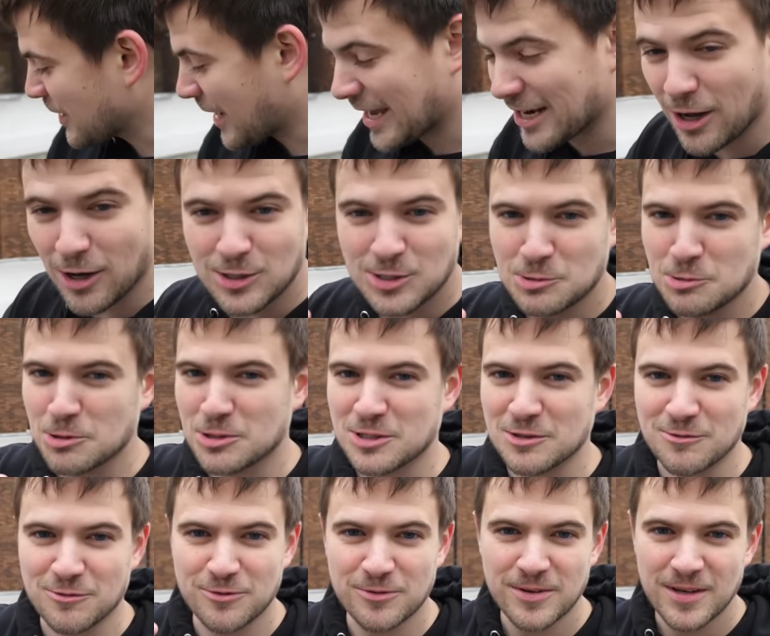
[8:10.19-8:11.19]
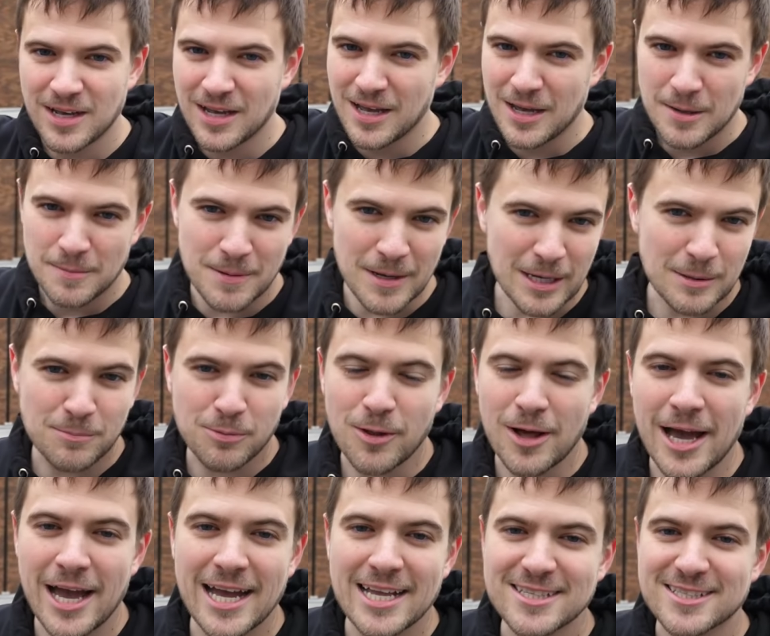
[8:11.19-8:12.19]
We had all sorts of big
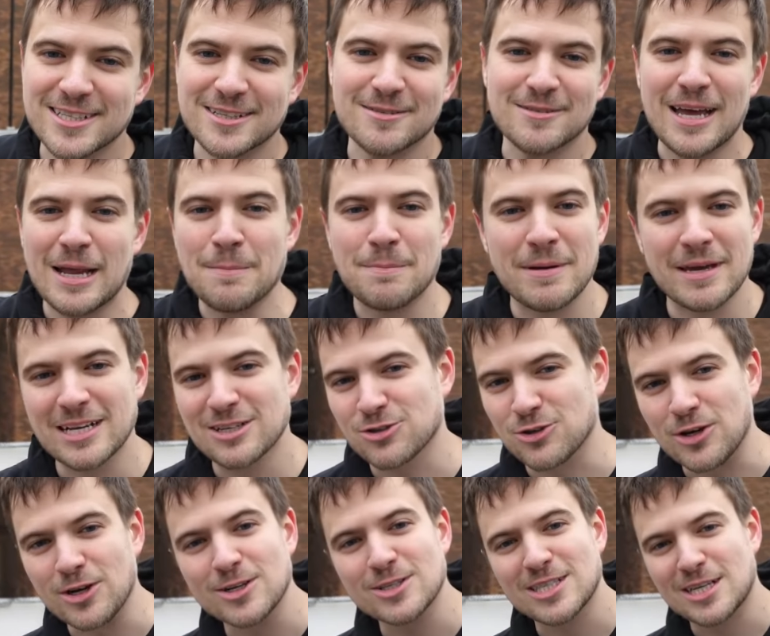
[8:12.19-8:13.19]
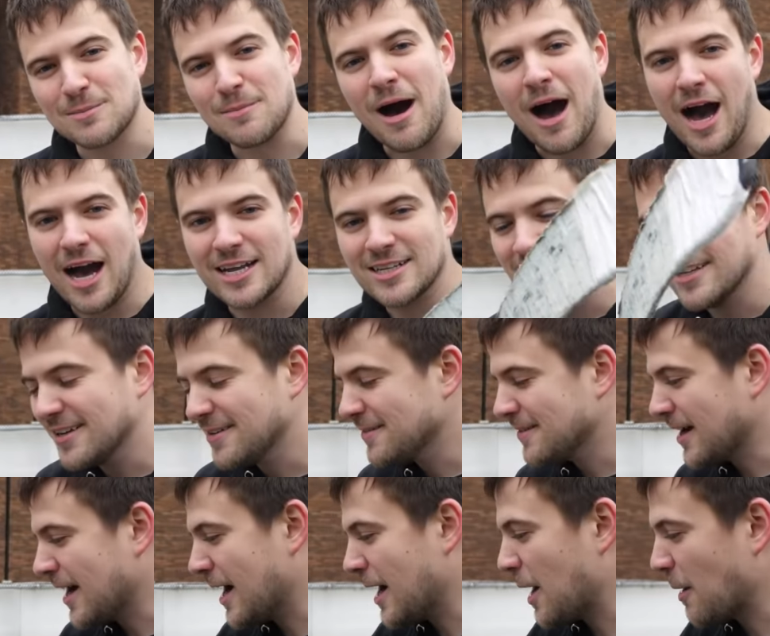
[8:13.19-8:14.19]
plans and big drills in mind
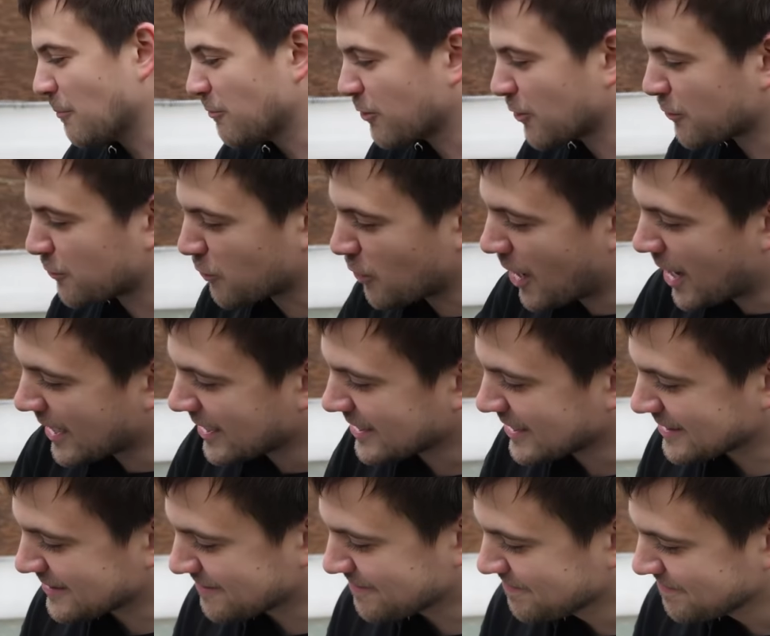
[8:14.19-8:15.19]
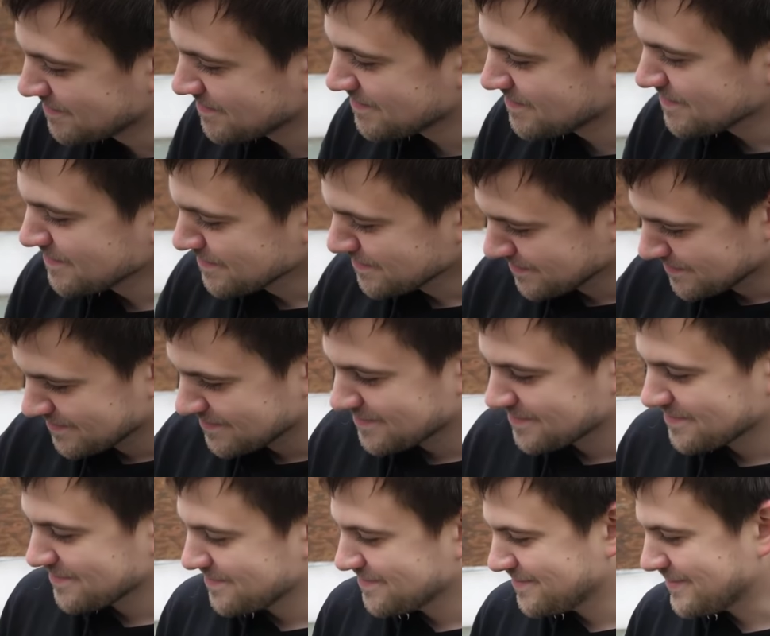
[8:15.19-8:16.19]
for Frank, and
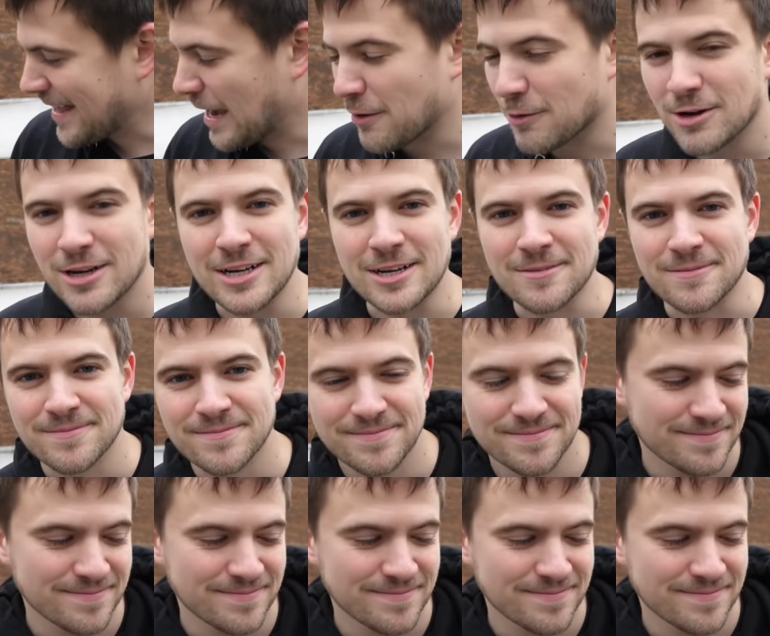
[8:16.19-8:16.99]
now we're here.